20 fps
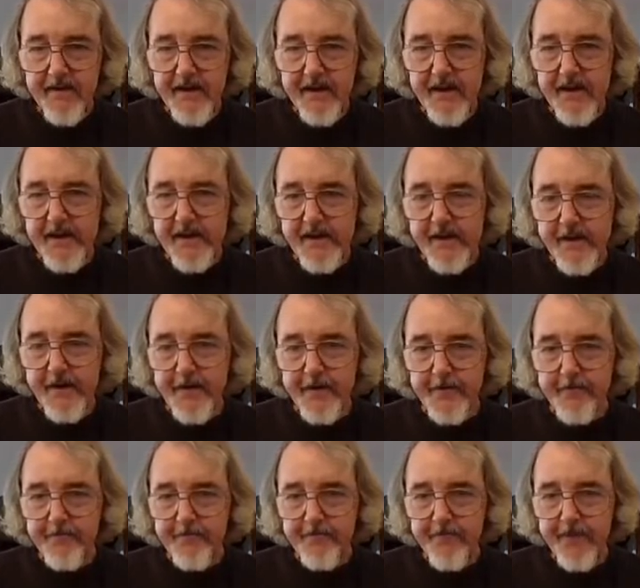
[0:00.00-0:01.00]
they
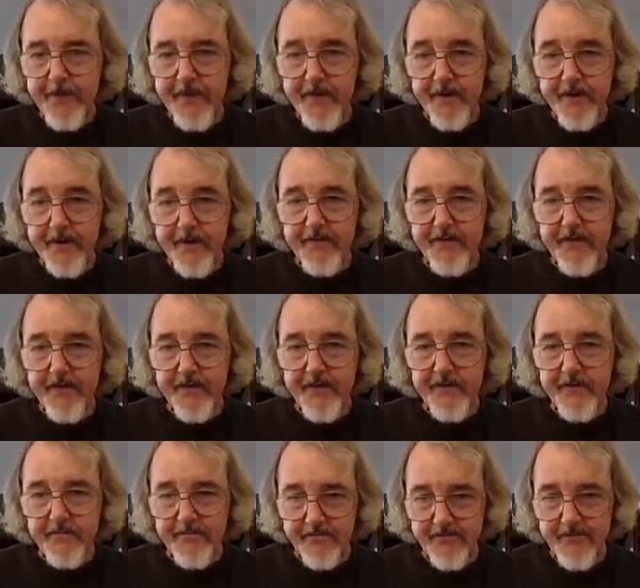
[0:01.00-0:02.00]
uh, if
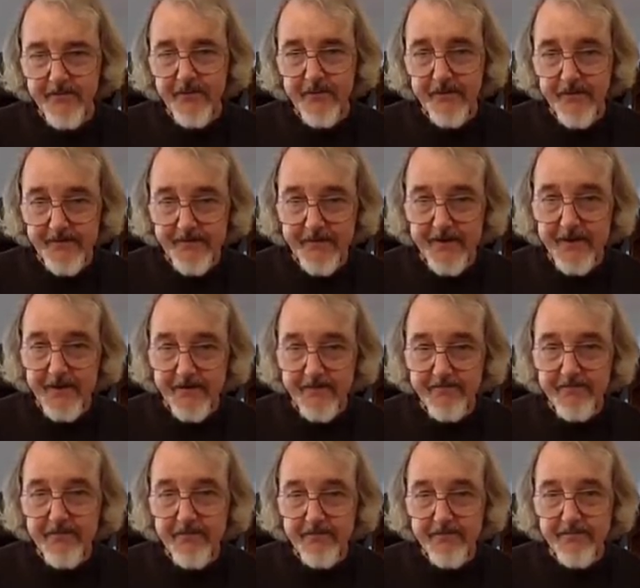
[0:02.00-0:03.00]
they're
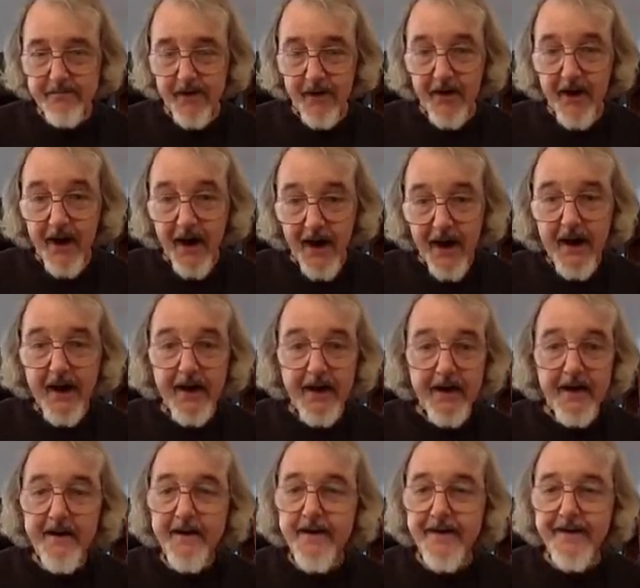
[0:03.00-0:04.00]
set on
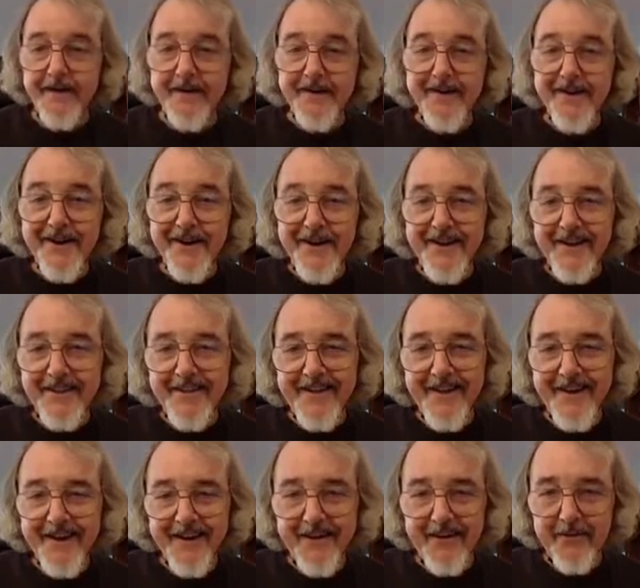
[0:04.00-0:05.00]
high,
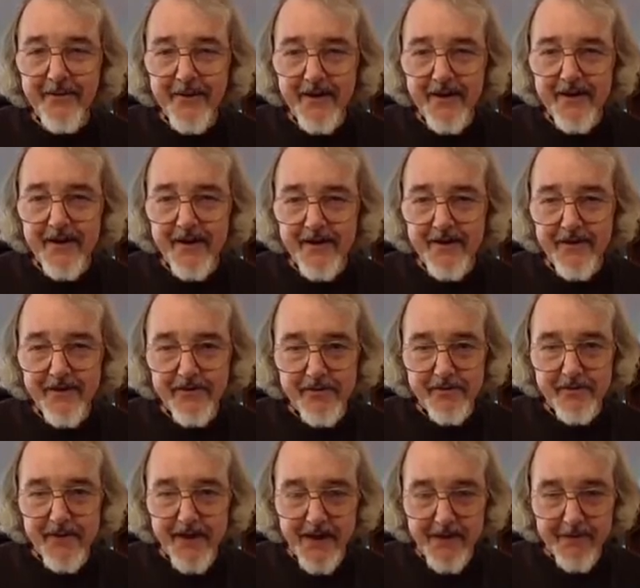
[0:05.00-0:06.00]
they can really
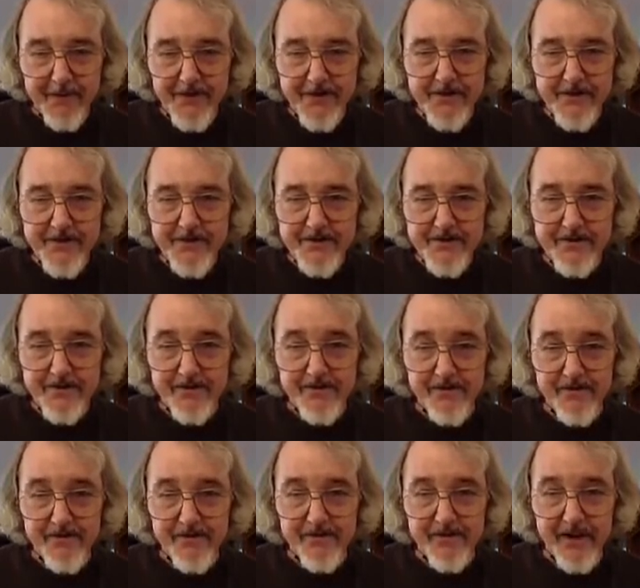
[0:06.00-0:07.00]
do some damage to
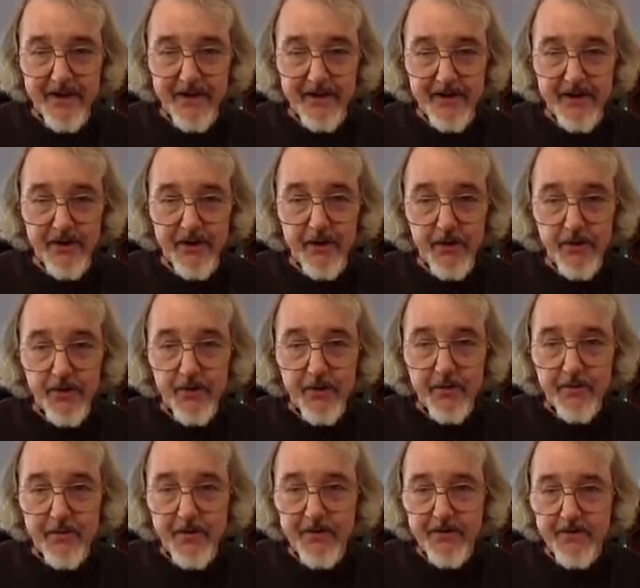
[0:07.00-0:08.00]
not only
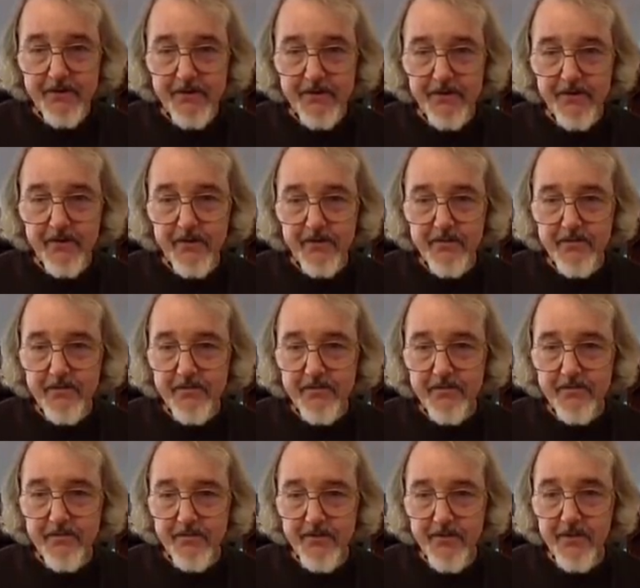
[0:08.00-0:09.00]
you, but to
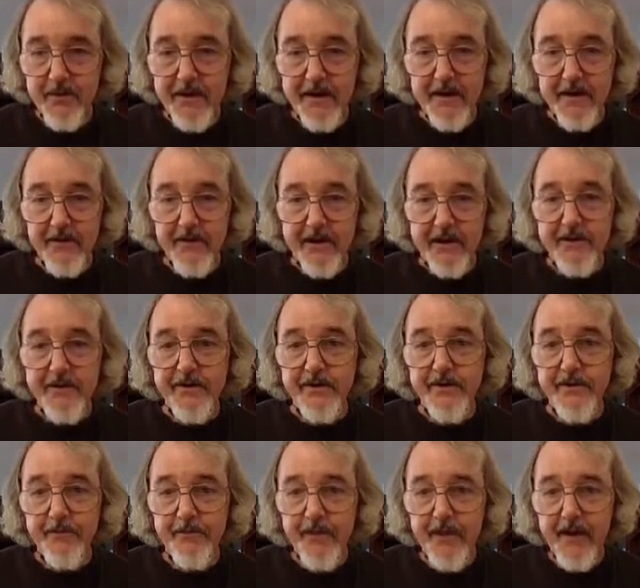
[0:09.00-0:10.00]
terrain
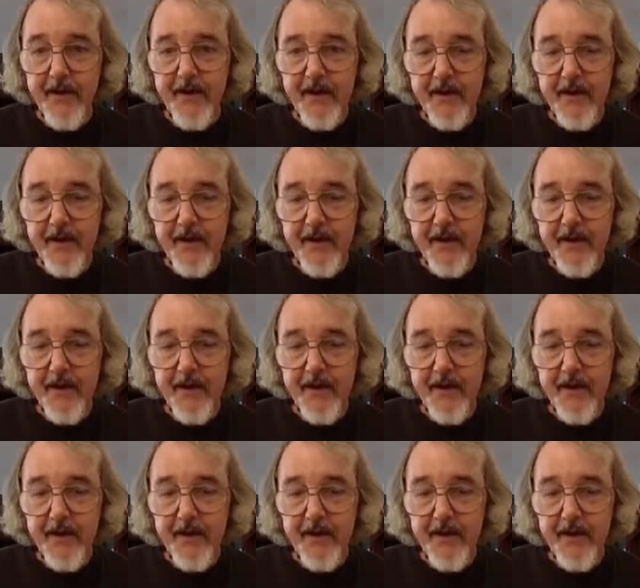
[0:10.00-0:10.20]
around you.